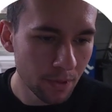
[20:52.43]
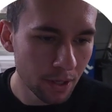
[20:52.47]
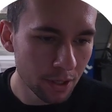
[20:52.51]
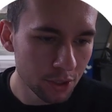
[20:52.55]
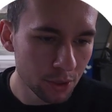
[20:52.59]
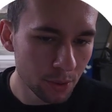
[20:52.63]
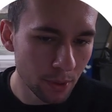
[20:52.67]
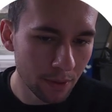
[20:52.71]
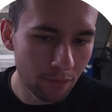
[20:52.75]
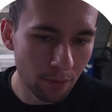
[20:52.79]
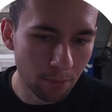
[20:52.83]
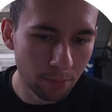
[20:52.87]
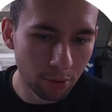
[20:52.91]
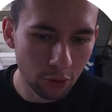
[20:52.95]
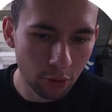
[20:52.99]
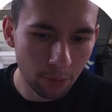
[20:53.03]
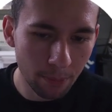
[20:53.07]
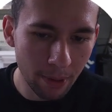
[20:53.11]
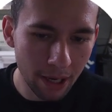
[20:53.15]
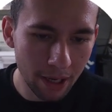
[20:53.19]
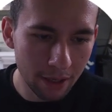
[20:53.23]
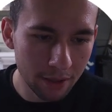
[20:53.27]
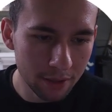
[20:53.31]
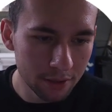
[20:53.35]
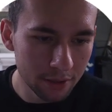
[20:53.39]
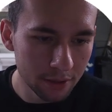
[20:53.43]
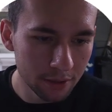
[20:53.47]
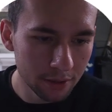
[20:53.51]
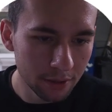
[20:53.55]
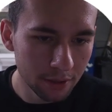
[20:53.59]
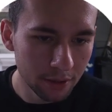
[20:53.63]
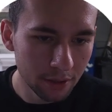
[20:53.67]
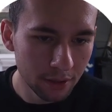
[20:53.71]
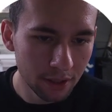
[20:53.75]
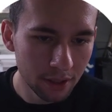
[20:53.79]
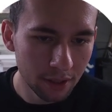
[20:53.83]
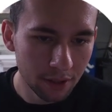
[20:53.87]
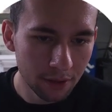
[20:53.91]
So we have a blue band
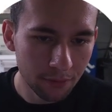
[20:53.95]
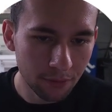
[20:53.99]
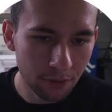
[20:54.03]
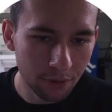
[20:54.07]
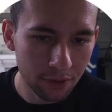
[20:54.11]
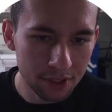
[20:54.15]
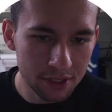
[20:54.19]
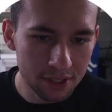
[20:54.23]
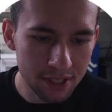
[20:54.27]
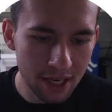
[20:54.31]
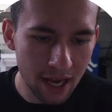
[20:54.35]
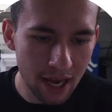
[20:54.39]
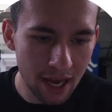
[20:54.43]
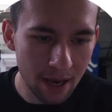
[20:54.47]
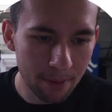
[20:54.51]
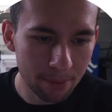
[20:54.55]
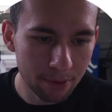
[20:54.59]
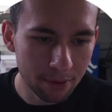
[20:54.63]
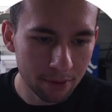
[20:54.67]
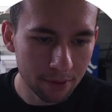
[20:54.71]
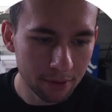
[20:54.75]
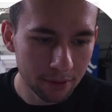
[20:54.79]
for this tap.